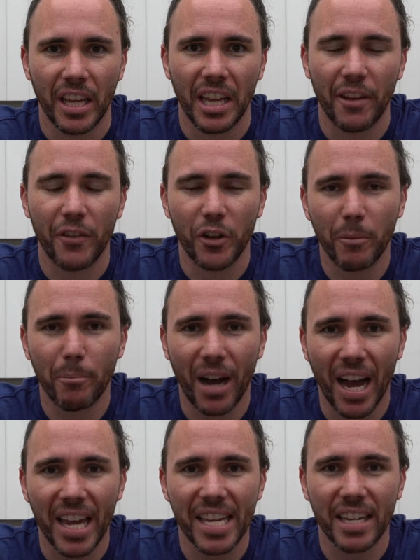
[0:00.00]
If you're
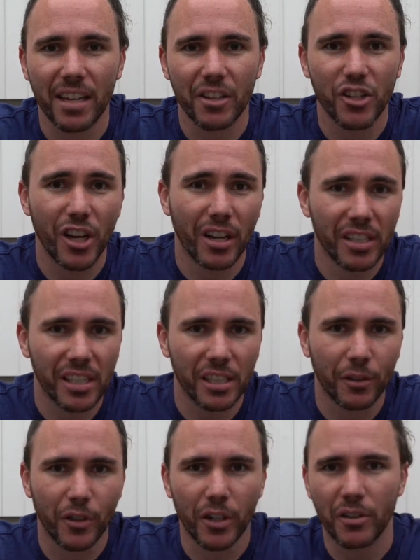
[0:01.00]
buying junk
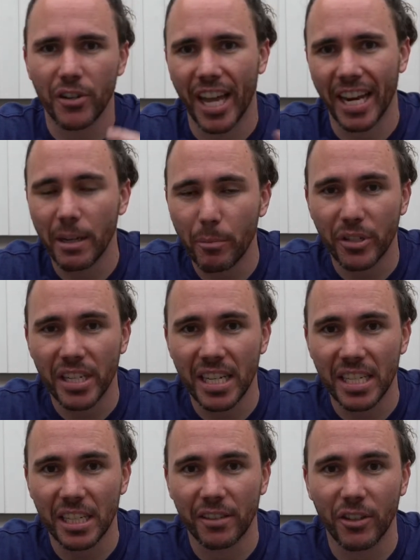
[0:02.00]
silver, 90%
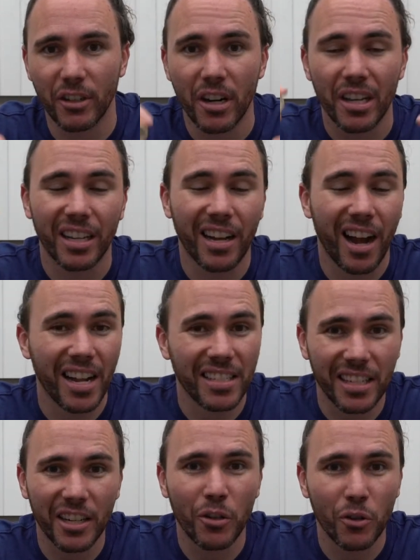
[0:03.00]
silver,
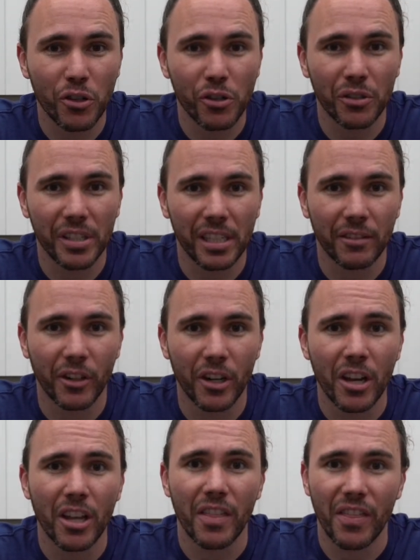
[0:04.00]
constitutional
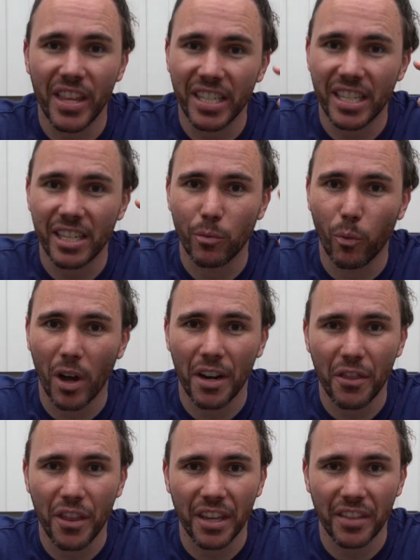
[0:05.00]
silver, this is one
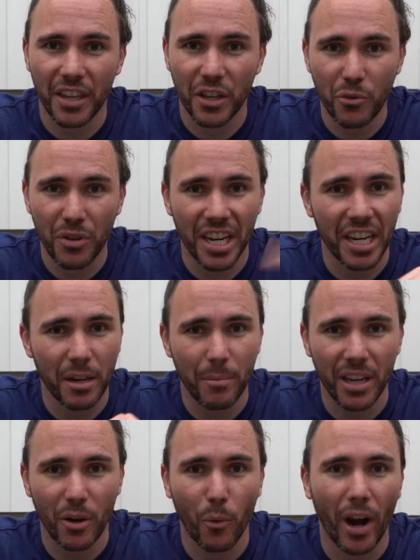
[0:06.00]
thing that you need to
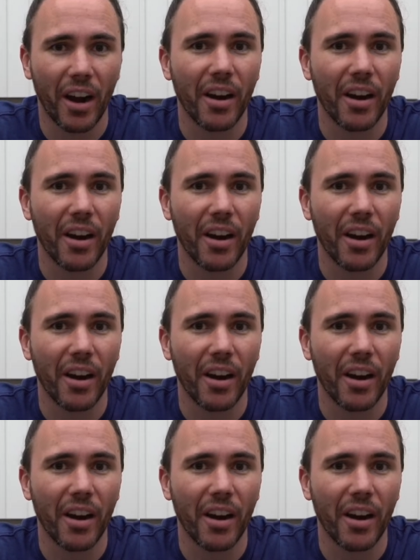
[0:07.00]
be aware